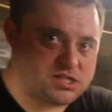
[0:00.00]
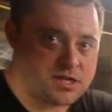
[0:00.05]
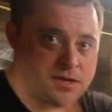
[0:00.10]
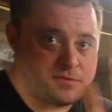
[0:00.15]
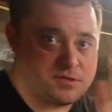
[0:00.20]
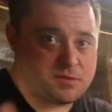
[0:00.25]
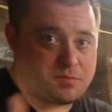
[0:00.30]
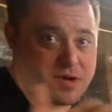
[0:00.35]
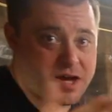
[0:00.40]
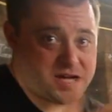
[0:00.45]

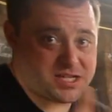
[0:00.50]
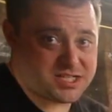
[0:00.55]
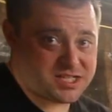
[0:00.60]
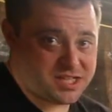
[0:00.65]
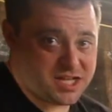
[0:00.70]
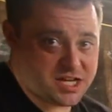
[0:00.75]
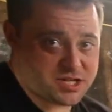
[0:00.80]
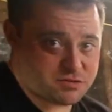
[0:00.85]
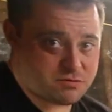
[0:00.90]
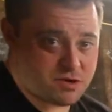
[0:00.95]
some spots
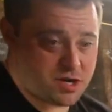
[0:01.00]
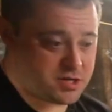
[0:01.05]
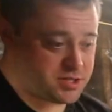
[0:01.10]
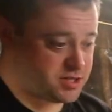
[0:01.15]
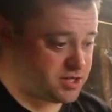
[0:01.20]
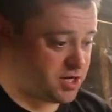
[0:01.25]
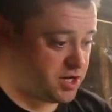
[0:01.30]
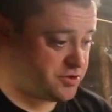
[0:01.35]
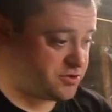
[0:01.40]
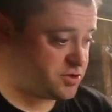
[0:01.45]
less
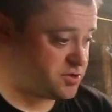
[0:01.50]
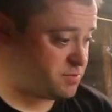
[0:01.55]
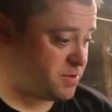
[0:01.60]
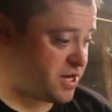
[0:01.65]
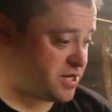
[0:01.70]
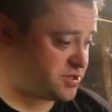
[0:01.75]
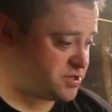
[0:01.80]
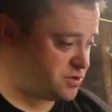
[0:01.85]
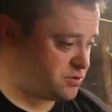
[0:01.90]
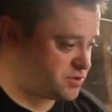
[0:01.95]
rust in other
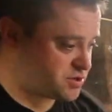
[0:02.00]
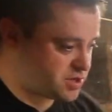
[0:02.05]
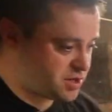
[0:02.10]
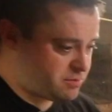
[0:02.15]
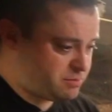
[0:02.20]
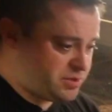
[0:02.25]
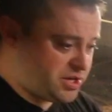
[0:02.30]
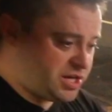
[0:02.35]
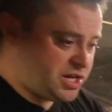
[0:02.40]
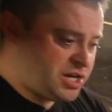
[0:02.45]
spots so it's
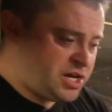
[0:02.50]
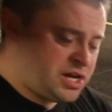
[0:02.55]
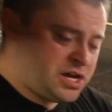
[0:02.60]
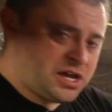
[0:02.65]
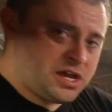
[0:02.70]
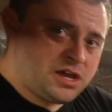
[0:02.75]
going to be